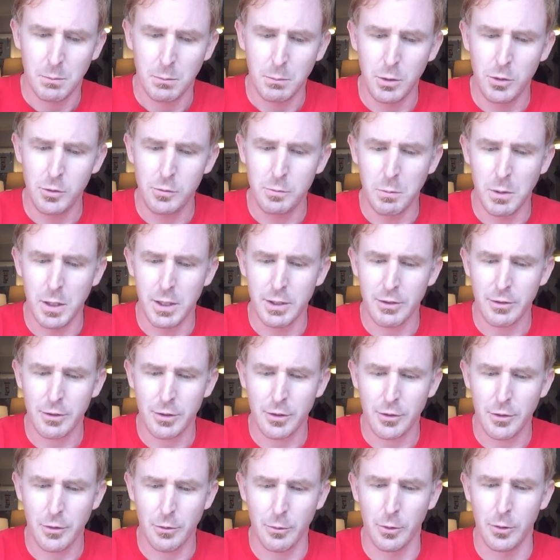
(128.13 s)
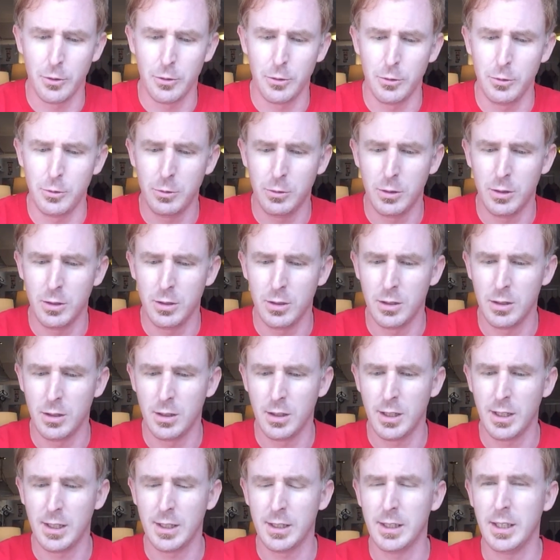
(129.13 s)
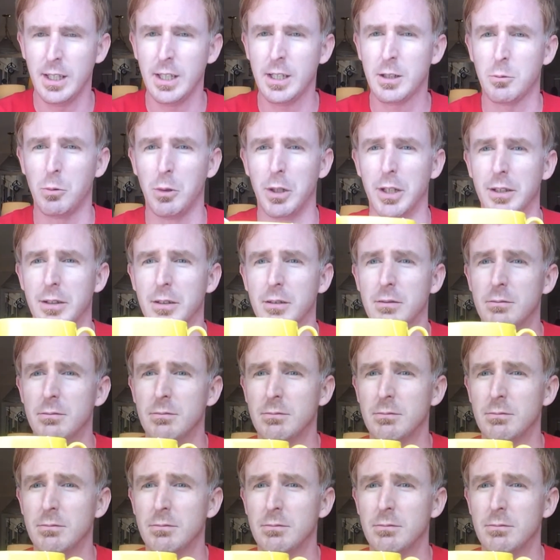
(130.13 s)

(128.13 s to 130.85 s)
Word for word: movement through liquid,